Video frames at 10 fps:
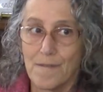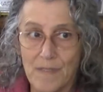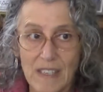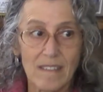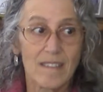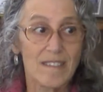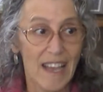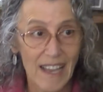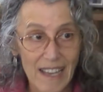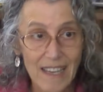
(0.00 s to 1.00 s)
feels
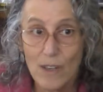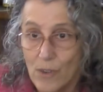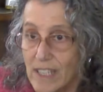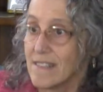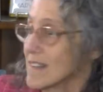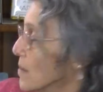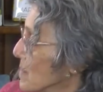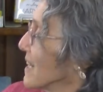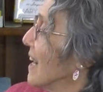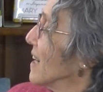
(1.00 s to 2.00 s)
angry
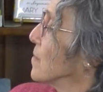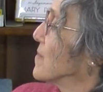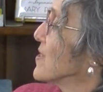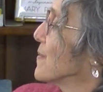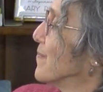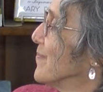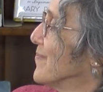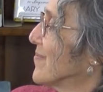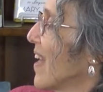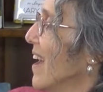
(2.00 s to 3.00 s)
sometimes.
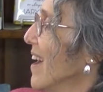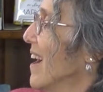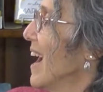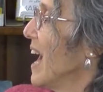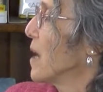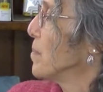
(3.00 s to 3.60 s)
I